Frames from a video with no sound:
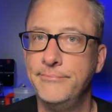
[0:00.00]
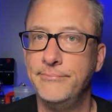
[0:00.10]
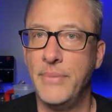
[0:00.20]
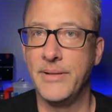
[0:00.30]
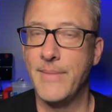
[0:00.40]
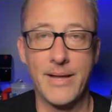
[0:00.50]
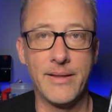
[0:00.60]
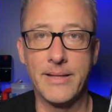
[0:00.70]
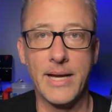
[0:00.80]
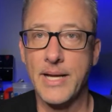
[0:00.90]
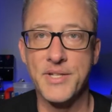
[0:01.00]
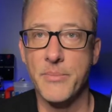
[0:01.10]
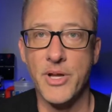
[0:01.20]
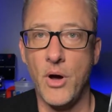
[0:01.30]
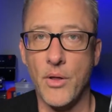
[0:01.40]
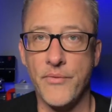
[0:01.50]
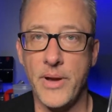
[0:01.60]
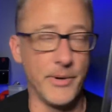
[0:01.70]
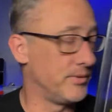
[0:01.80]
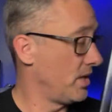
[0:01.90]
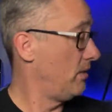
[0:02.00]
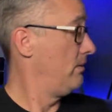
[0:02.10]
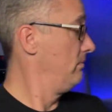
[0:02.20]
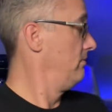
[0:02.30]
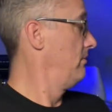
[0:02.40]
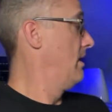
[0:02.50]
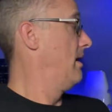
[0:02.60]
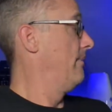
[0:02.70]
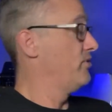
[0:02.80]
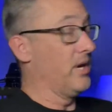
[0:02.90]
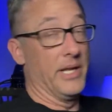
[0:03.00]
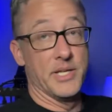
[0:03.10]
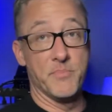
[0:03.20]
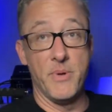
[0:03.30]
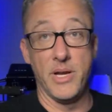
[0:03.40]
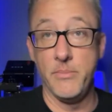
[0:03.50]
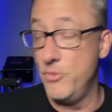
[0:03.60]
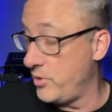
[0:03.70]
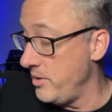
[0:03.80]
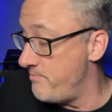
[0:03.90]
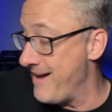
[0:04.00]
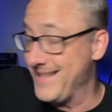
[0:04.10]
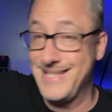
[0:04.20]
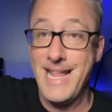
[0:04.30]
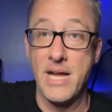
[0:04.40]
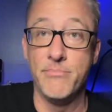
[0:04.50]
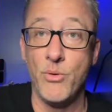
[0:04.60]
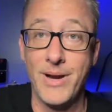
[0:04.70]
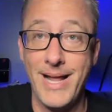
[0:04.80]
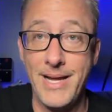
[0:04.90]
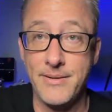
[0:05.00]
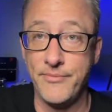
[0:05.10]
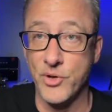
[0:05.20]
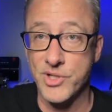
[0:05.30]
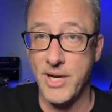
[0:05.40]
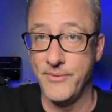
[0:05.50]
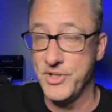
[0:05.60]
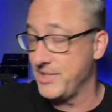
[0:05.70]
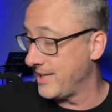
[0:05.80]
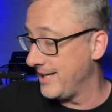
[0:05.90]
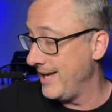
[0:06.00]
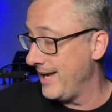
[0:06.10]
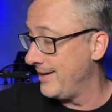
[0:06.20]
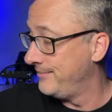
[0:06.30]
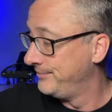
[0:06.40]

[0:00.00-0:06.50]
But I think that guy's going to be a Hall of Famer. So I'm trying to get as many Mookie Betts 9.8 first covers as I can.